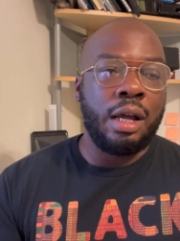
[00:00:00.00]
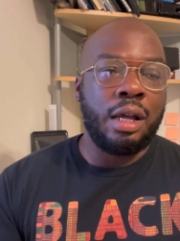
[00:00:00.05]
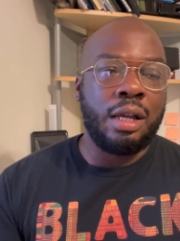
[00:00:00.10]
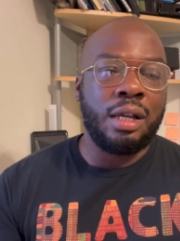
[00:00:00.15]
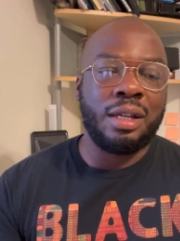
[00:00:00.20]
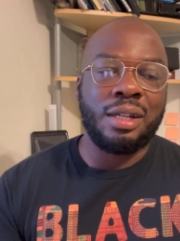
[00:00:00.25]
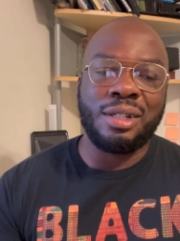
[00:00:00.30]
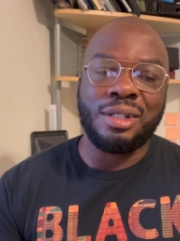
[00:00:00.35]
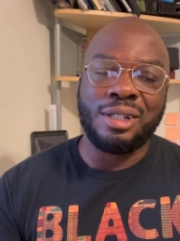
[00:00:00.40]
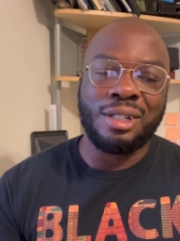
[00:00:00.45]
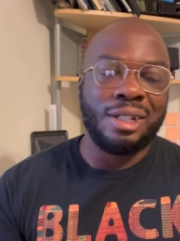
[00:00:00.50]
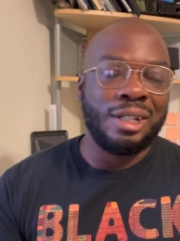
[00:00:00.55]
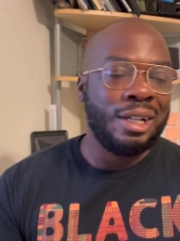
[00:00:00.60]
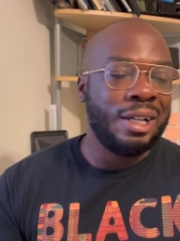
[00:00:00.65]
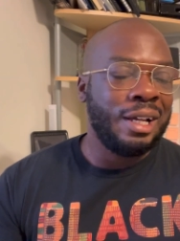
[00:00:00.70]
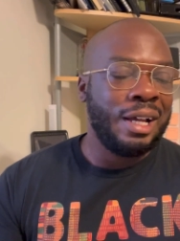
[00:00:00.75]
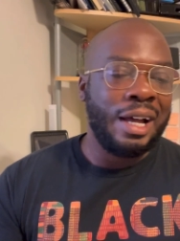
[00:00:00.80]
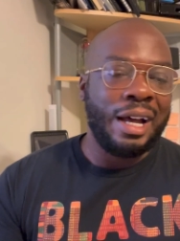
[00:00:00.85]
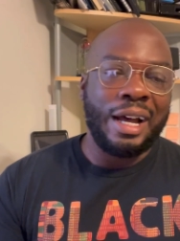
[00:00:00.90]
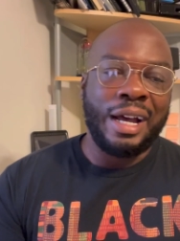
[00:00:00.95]
I,
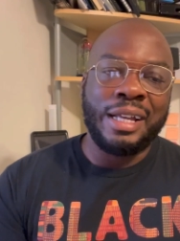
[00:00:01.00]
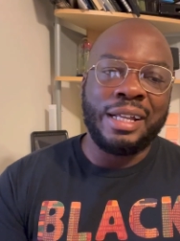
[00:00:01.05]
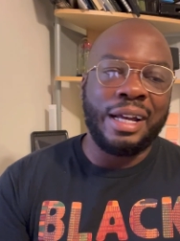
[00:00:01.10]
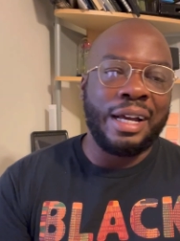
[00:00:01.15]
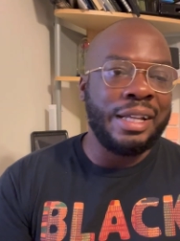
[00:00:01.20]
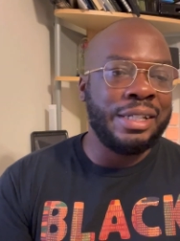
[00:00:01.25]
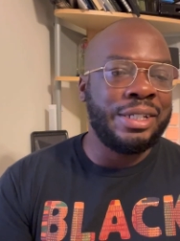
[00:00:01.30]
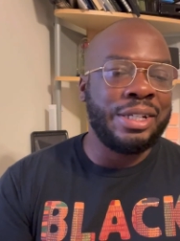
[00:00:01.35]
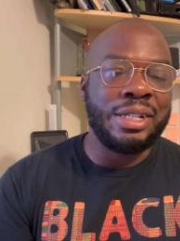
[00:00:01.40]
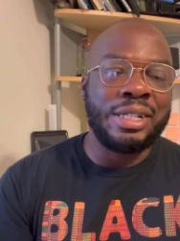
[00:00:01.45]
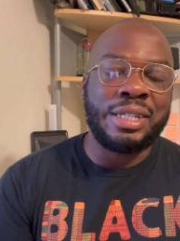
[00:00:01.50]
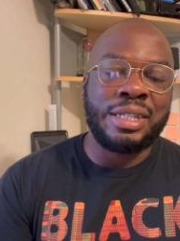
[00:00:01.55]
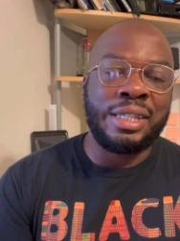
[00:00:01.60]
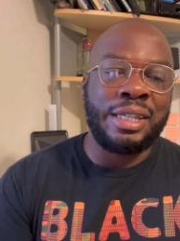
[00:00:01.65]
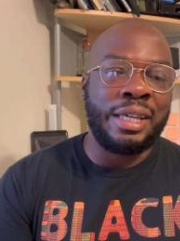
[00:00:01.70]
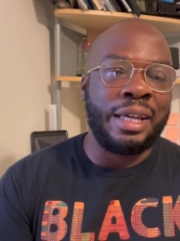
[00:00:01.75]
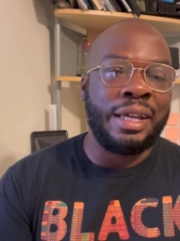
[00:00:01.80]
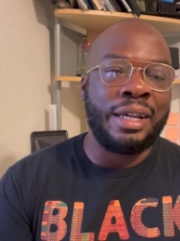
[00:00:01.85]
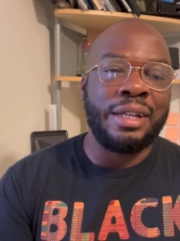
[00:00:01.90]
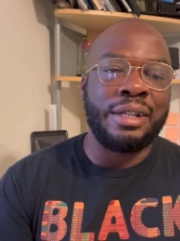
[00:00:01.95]
I just
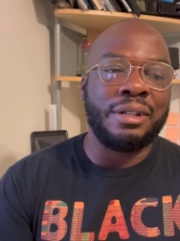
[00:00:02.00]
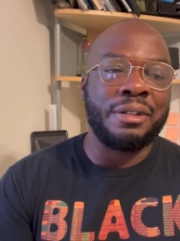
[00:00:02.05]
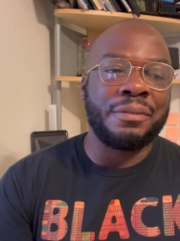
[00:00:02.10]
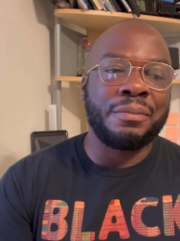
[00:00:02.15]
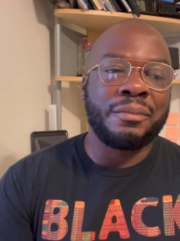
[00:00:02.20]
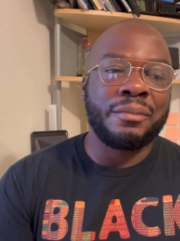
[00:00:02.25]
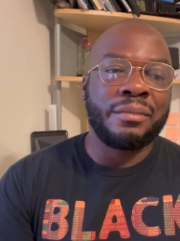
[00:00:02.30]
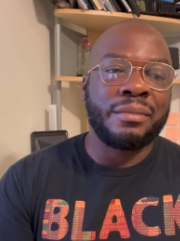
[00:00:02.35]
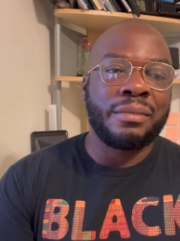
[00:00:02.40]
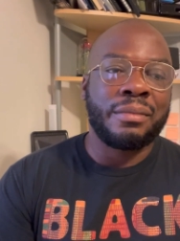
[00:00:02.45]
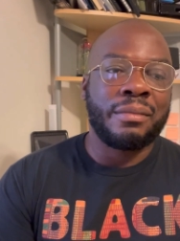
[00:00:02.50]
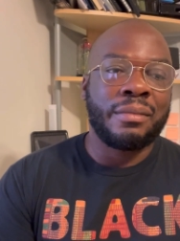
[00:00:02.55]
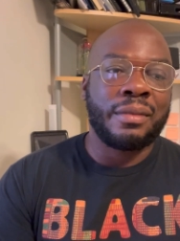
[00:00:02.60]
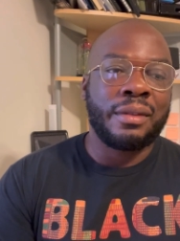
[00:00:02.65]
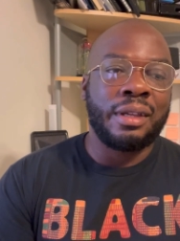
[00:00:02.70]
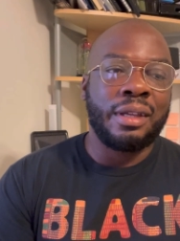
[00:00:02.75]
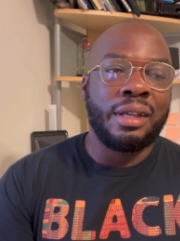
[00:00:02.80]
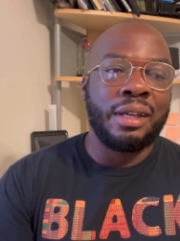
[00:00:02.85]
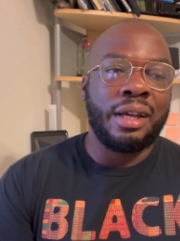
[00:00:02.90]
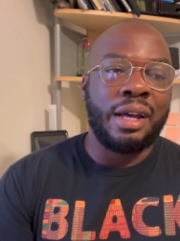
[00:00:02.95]
can't,
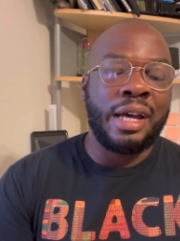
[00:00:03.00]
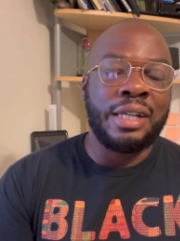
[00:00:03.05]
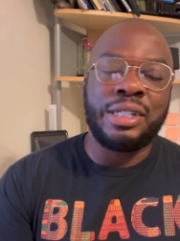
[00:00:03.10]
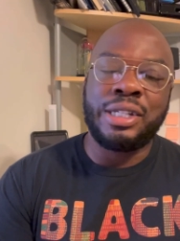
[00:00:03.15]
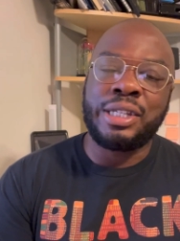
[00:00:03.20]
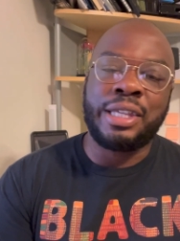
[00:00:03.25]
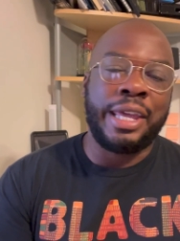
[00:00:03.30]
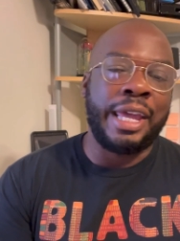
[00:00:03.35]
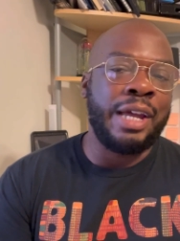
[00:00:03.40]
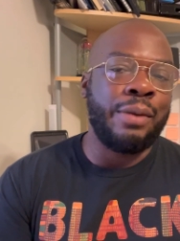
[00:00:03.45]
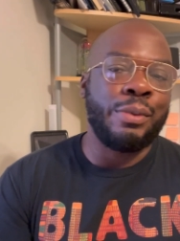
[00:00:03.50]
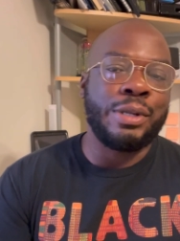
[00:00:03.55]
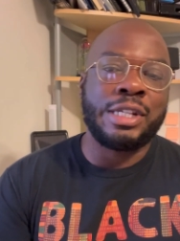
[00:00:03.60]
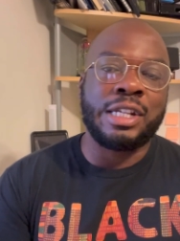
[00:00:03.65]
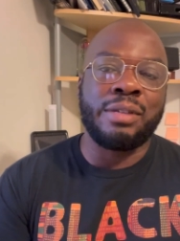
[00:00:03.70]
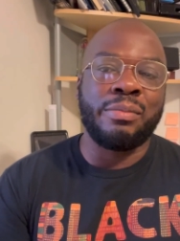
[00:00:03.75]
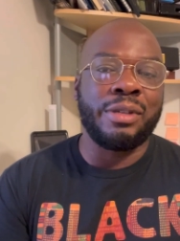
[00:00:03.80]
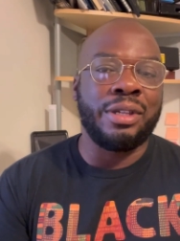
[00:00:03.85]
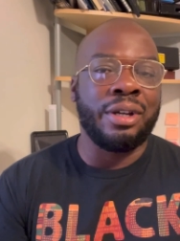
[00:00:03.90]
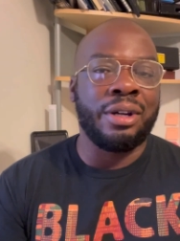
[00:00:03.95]
I just can't with
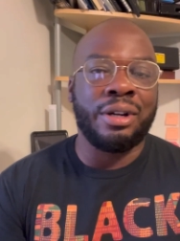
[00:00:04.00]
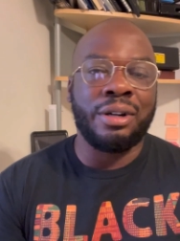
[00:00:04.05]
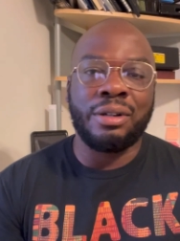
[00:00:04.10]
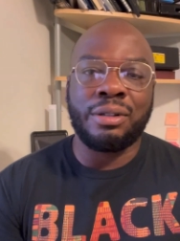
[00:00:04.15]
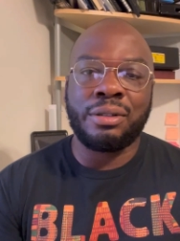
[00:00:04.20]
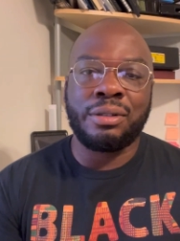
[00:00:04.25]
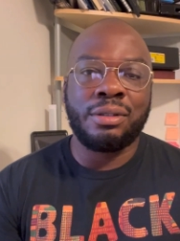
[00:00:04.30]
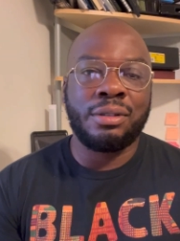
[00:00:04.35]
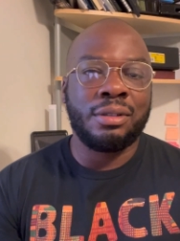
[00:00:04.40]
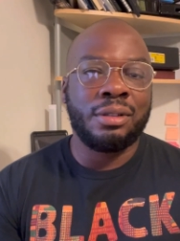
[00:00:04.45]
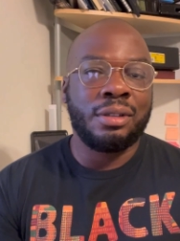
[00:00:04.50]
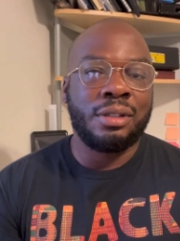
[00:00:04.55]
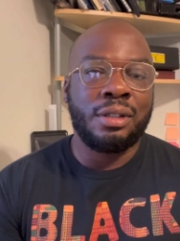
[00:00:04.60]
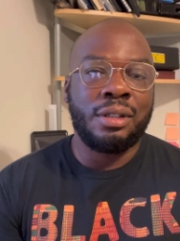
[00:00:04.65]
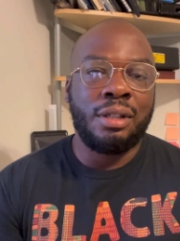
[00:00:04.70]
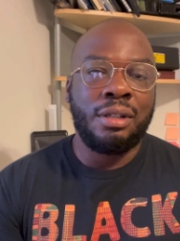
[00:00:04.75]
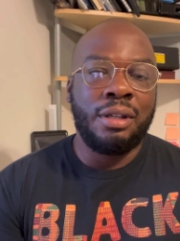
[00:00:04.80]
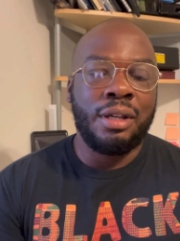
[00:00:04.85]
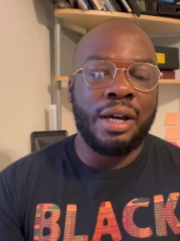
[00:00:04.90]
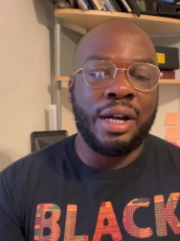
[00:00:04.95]
some of y'all.
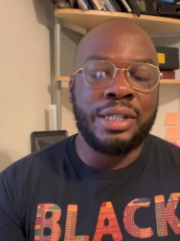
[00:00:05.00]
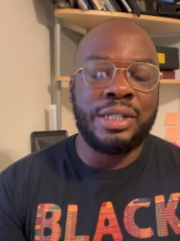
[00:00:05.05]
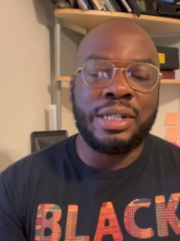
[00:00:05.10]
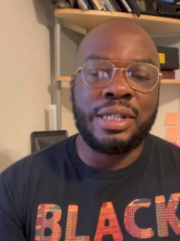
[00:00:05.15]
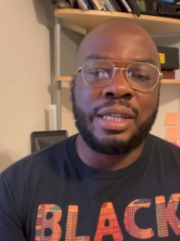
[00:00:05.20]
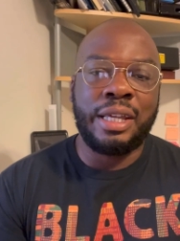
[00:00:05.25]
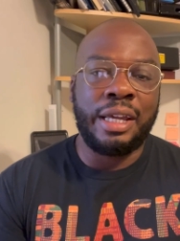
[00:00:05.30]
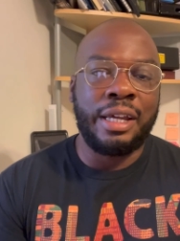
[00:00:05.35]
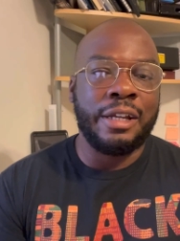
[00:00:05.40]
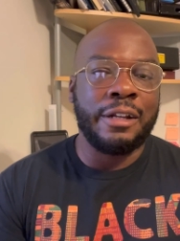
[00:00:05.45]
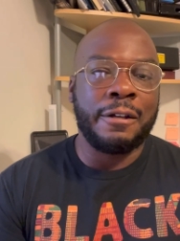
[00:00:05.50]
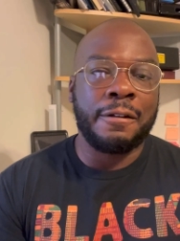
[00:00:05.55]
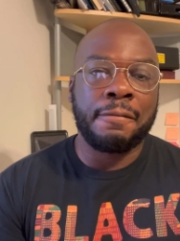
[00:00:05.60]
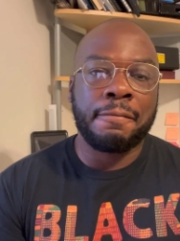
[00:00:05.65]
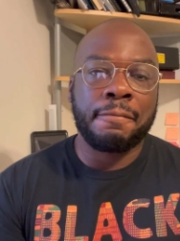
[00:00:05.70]
I just can't.